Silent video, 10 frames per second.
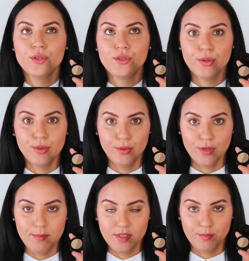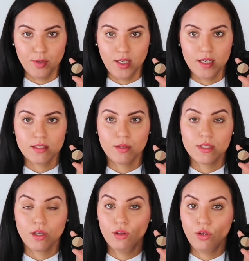2 grams of product, so
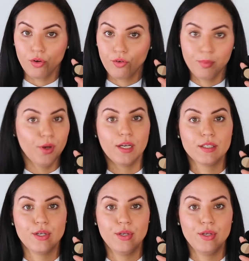it's a lot of product to